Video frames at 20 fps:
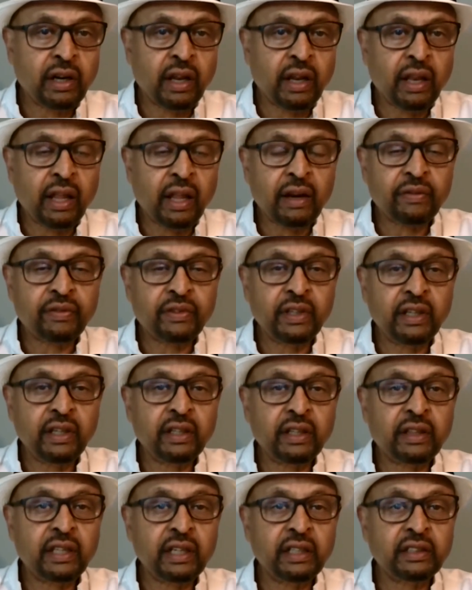A lot of the
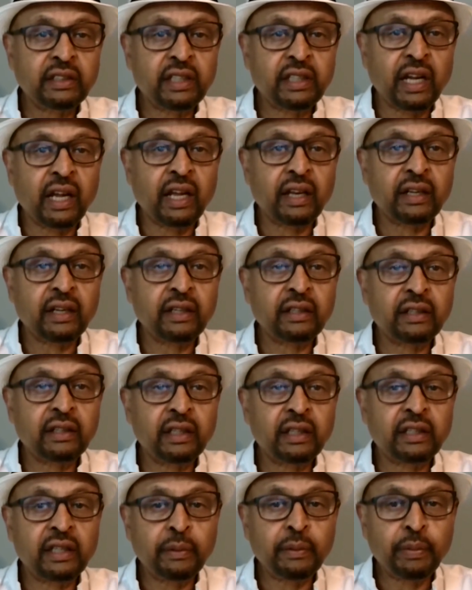things that the
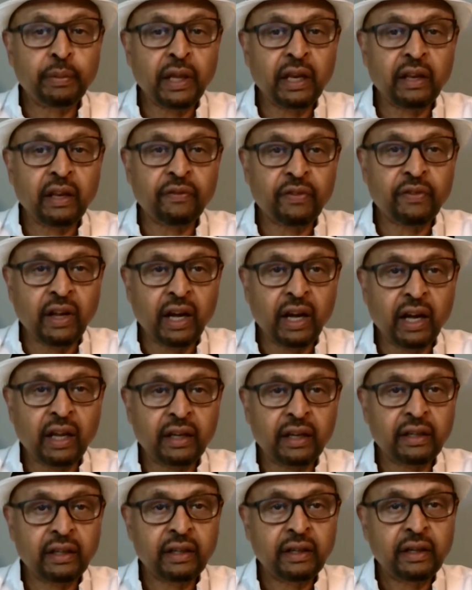TPLF
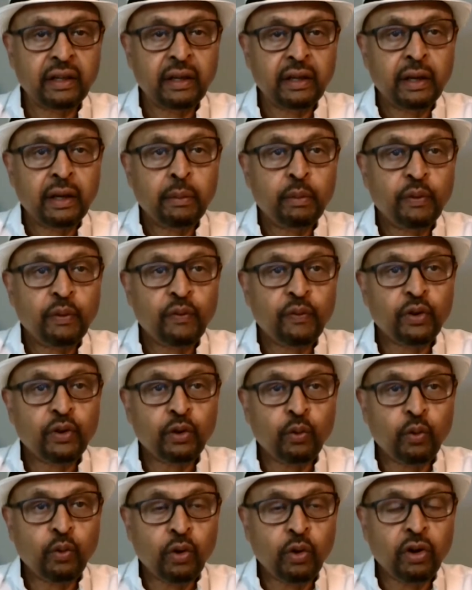got before the
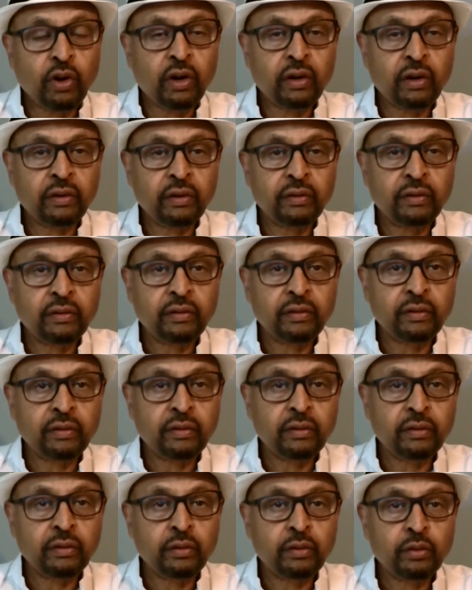war
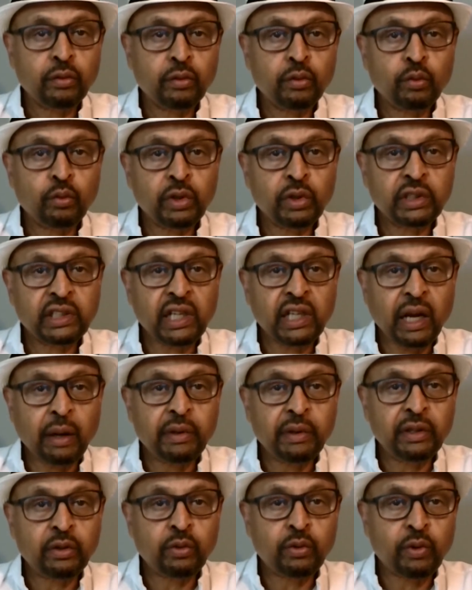was
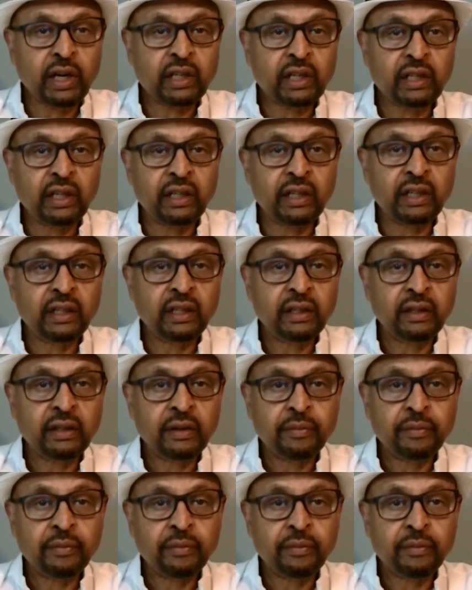coming directly